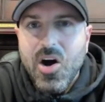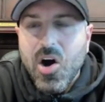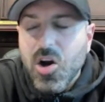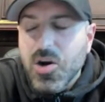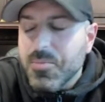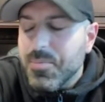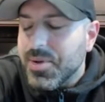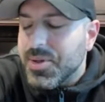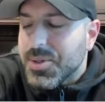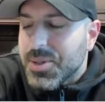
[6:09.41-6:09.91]

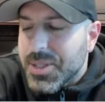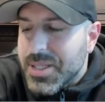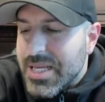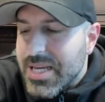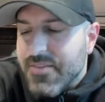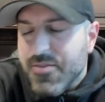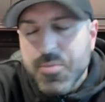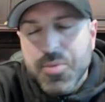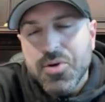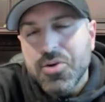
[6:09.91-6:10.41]

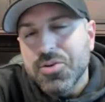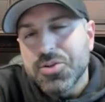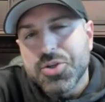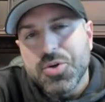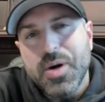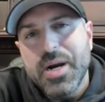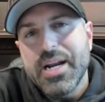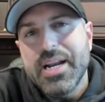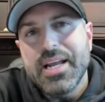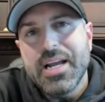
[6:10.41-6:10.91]
unbelievable
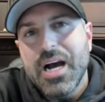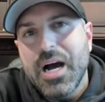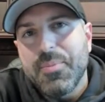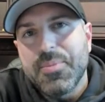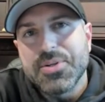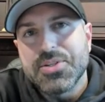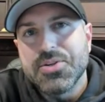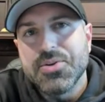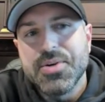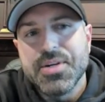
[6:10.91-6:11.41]
trading
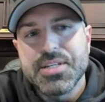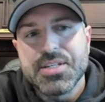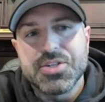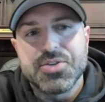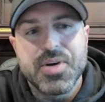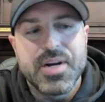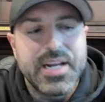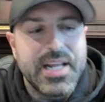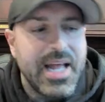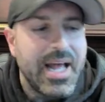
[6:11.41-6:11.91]
opportunities and
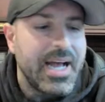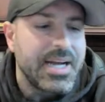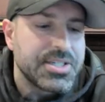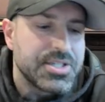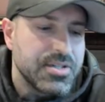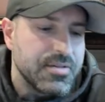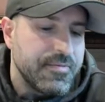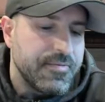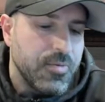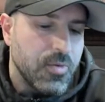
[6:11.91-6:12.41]
trading
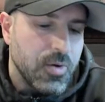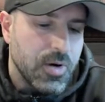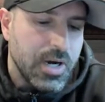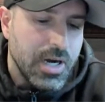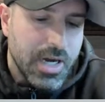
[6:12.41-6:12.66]
action for